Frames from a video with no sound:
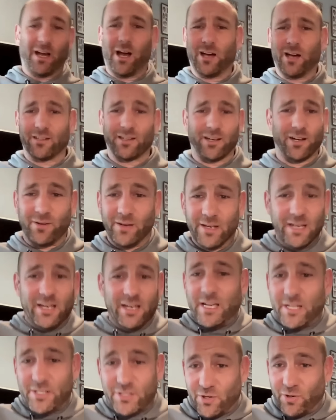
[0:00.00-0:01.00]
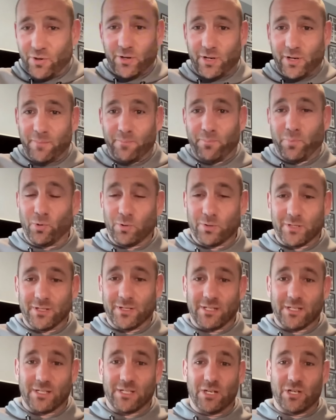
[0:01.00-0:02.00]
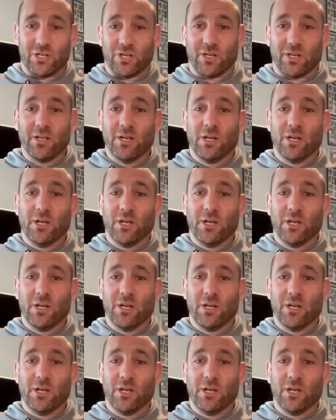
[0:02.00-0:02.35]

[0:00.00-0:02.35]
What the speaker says: I don't know. It's not an important decision.